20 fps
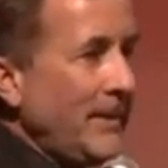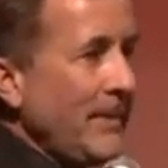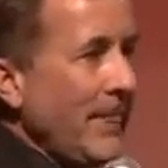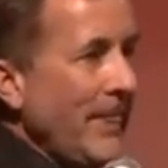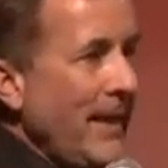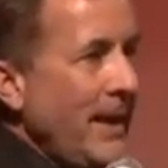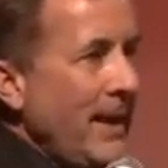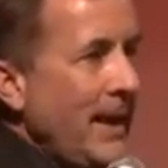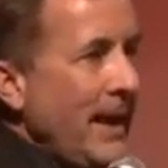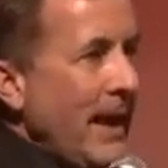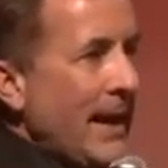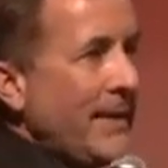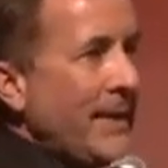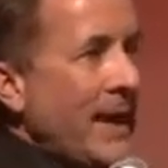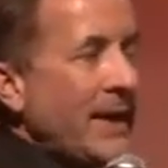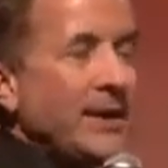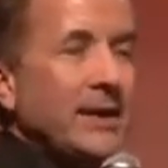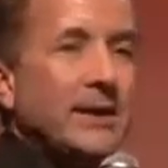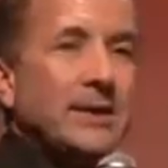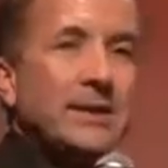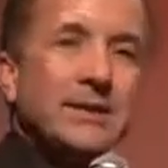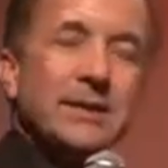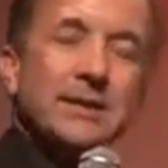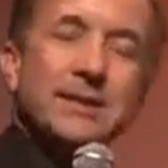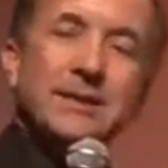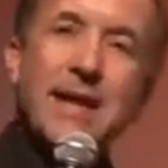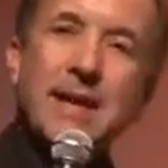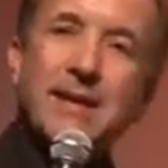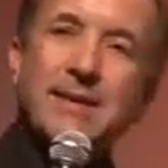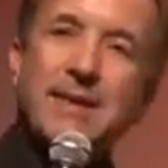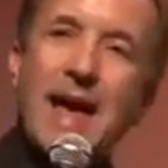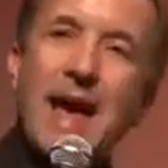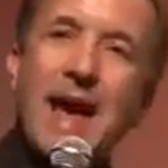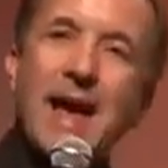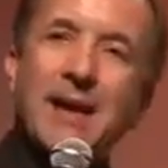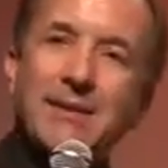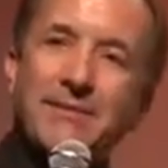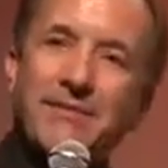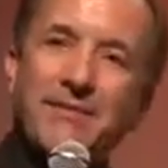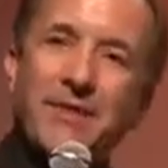And then you can just take
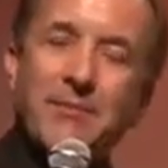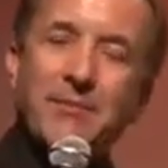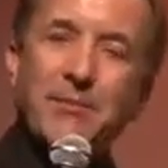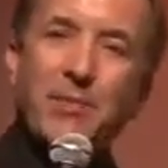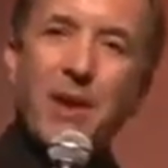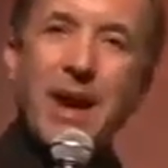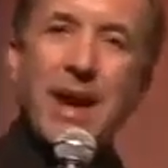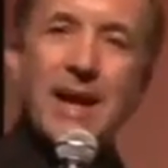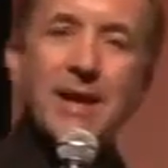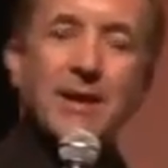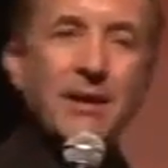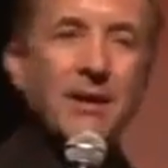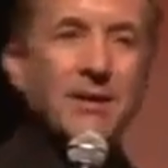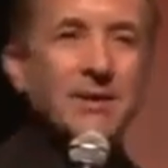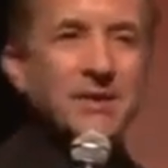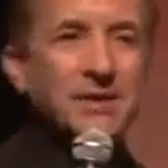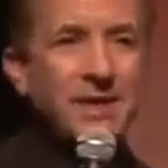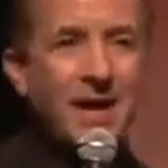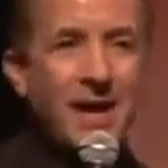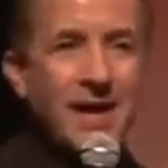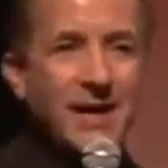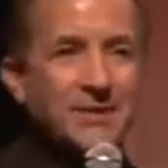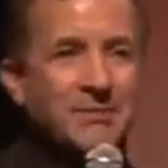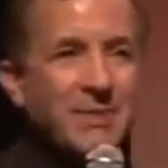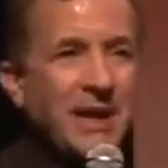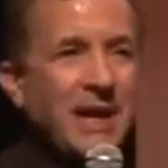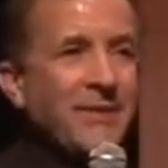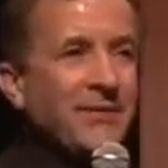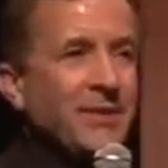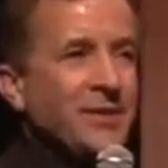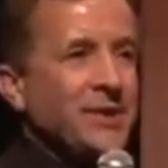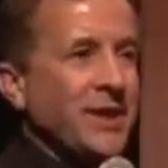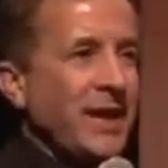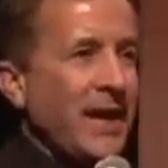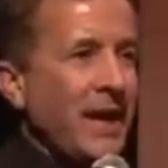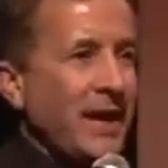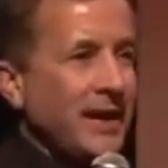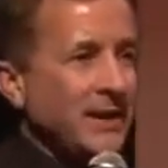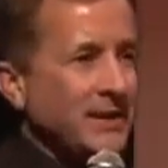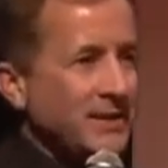that from brain, neuroscience, behavior
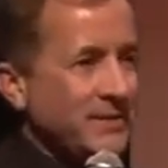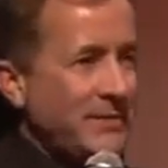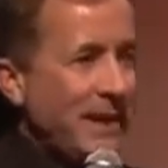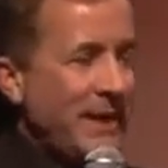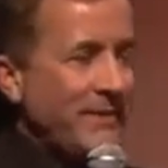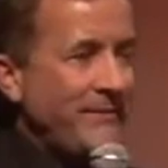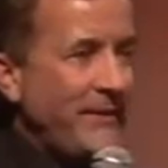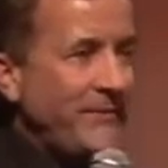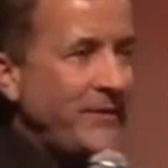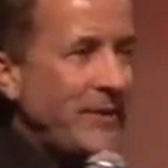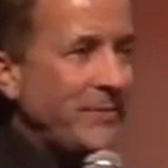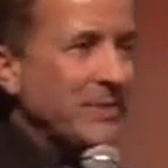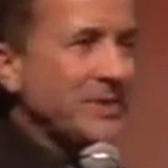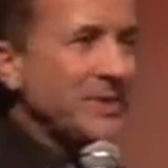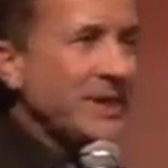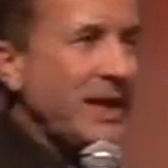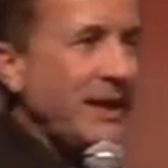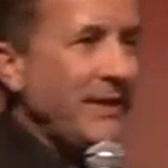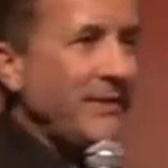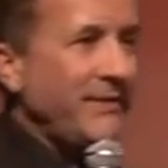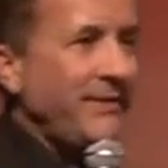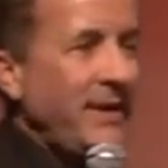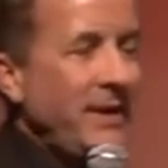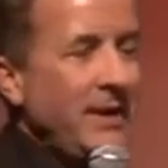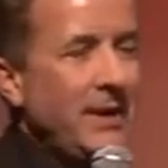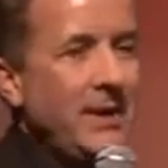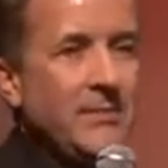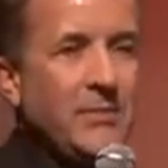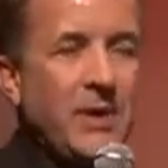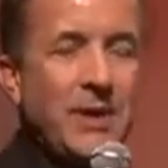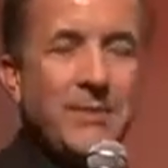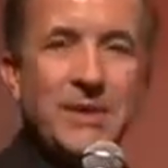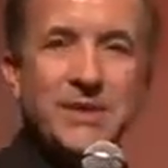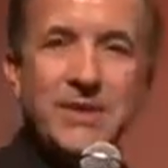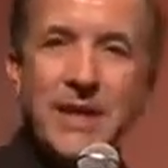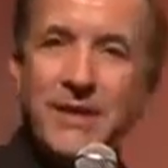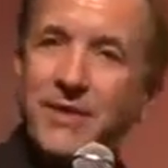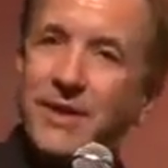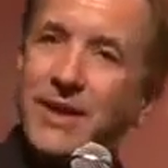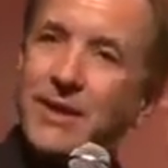genetics, about 50% of pretty
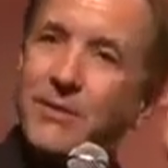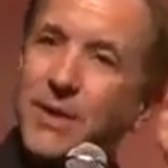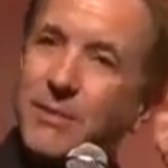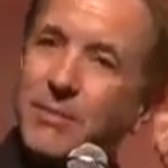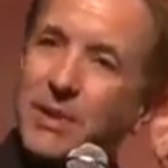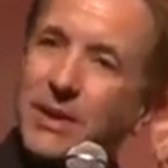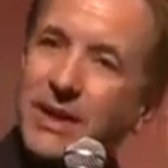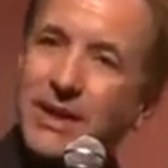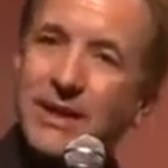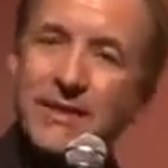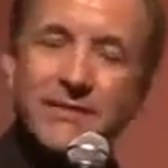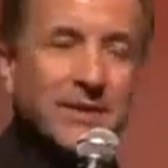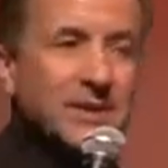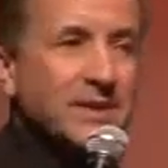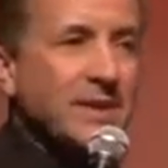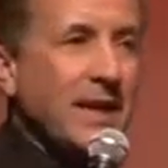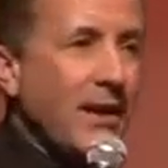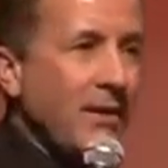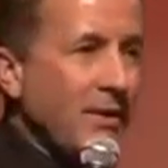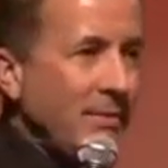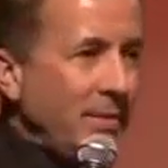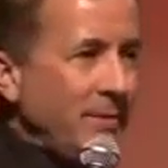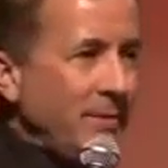much everything we believe is